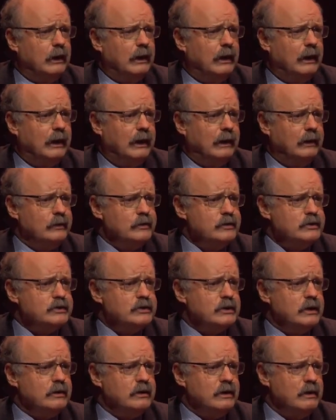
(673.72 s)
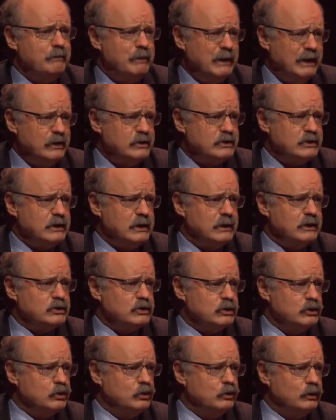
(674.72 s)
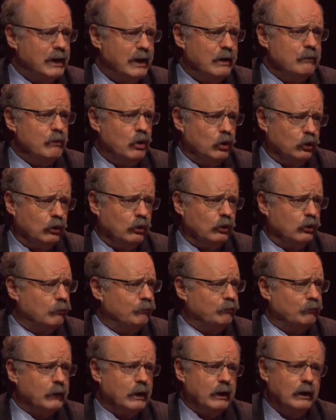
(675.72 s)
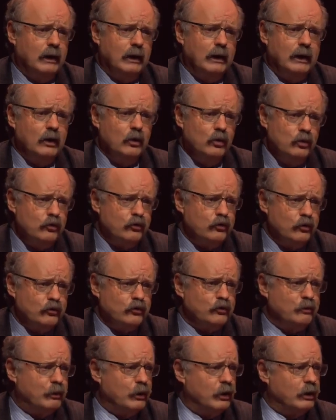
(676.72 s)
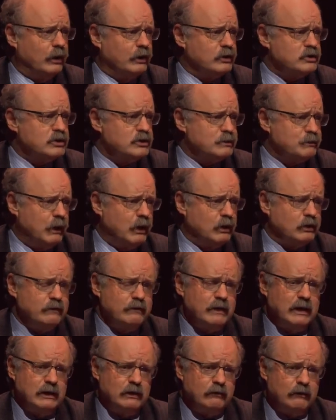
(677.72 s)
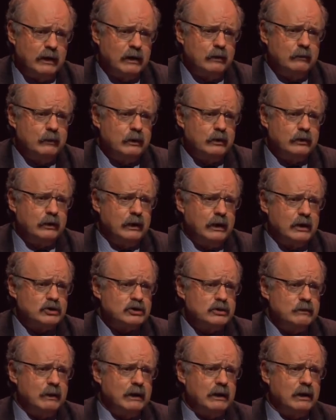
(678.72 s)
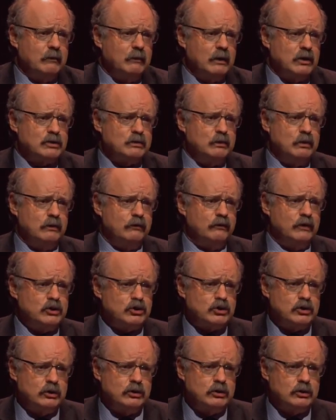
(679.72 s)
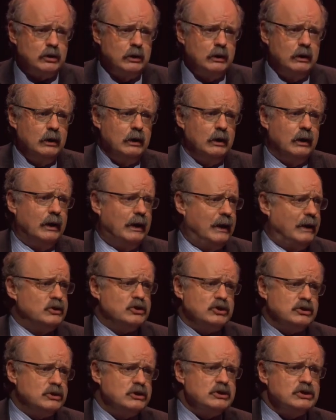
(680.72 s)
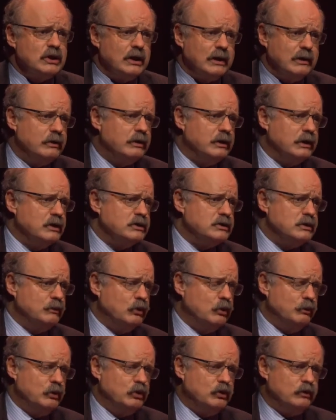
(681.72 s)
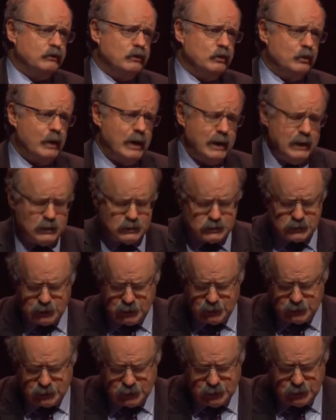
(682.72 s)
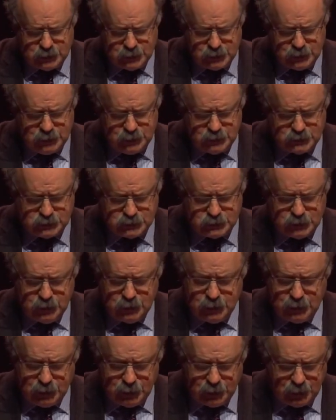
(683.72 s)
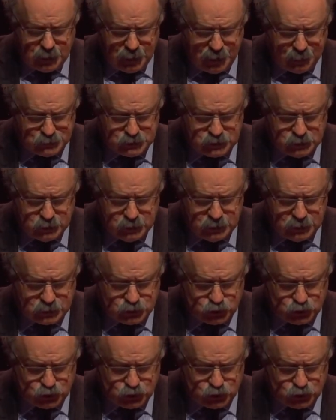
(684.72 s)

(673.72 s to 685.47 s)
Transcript: And the ability to now model all sorts of products as part of their development and actually make it much more efficient and just design things in more beautiful ways, I think is absolutely